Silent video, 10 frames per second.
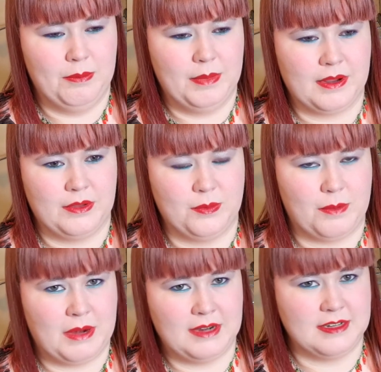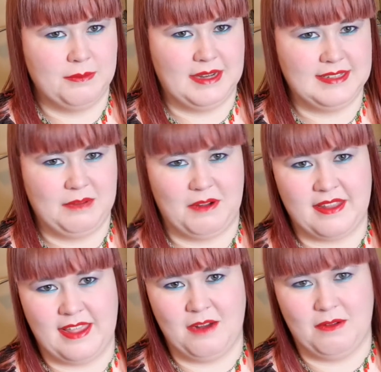because one person might say one
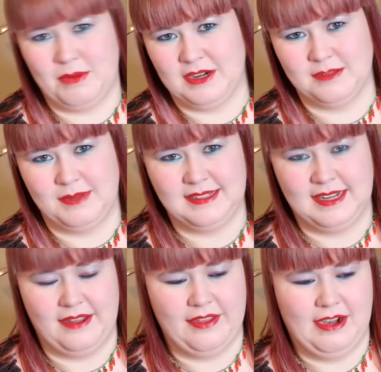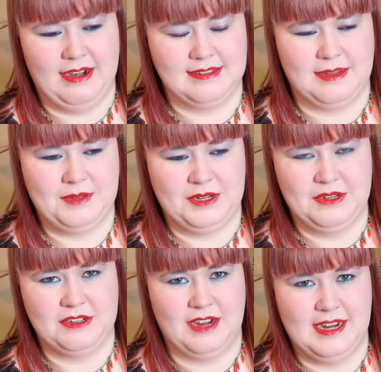thing, one person might say another, and it's up to you
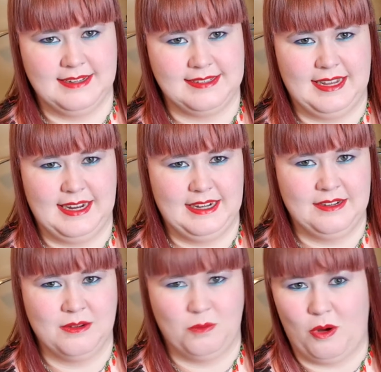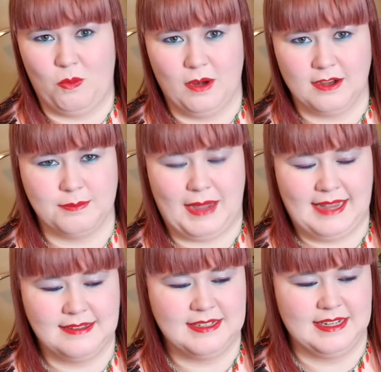to try and decide what works
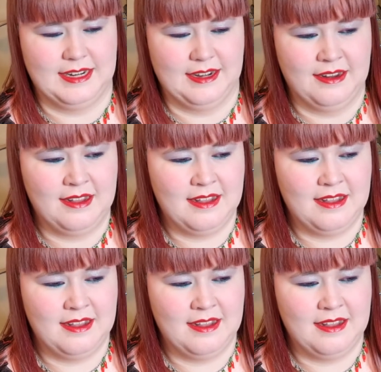best and